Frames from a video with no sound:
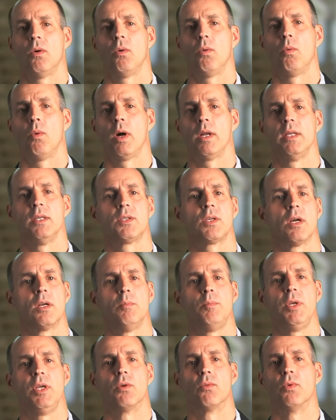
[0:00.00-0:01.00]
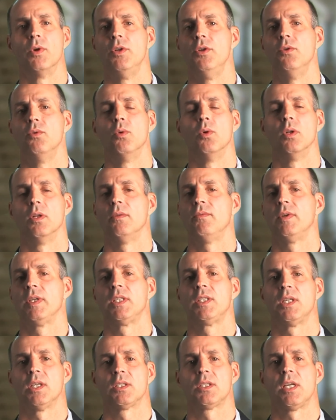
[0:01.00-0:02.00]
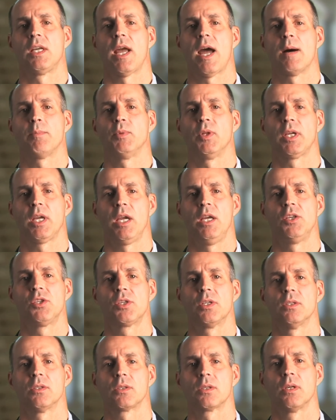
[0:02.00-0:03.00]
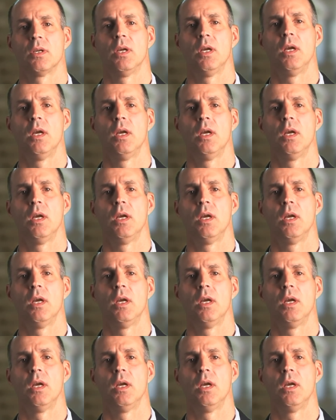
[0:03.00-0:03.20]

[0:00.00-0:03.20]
One is going to be a renewal of existing applications.